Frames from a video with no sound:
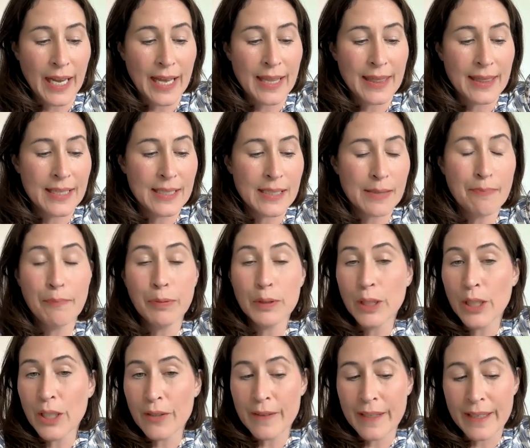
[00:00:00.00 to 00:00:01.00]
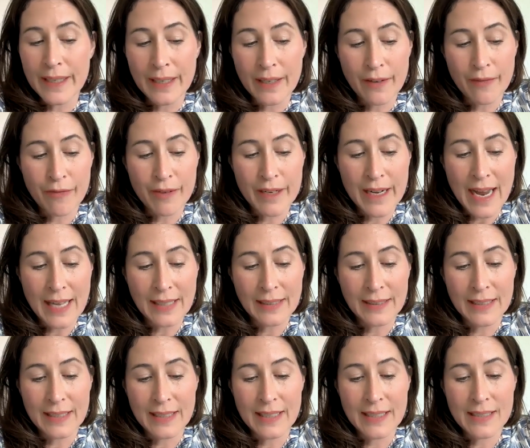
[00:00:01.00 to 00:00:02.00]
And this blurring of
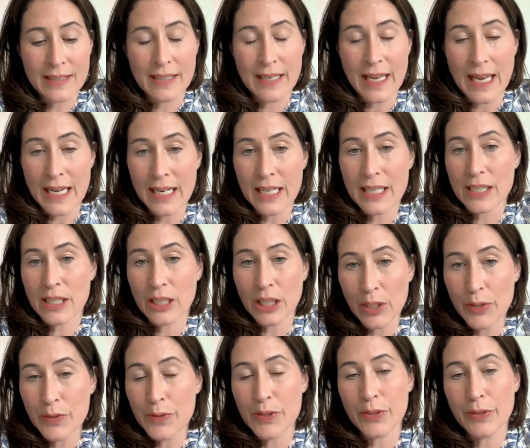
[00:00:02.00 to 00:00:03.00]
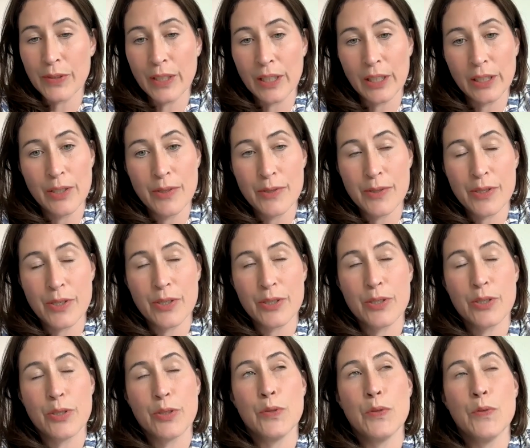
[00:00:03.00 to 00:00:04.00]
reality is getting us closer and closer
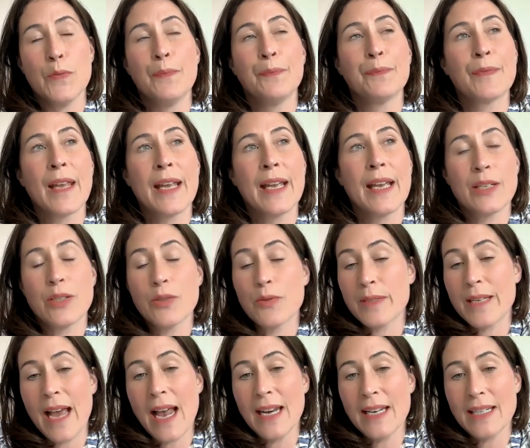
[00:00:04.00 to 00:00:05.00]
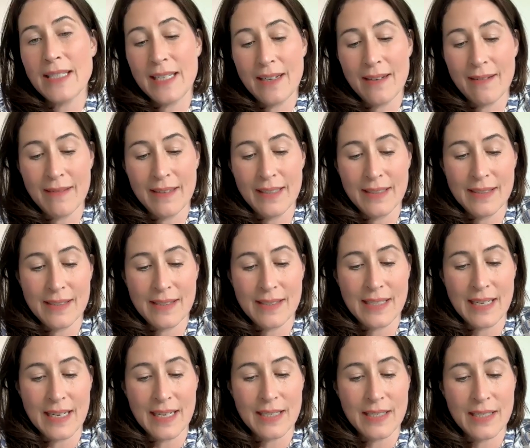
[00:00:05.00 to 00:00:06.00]
to a totalitarian
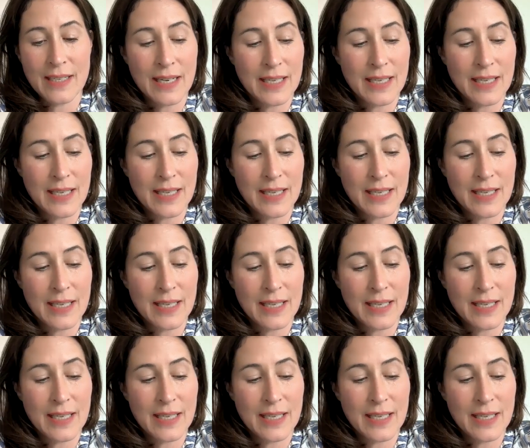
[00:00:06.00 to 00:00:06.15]
state.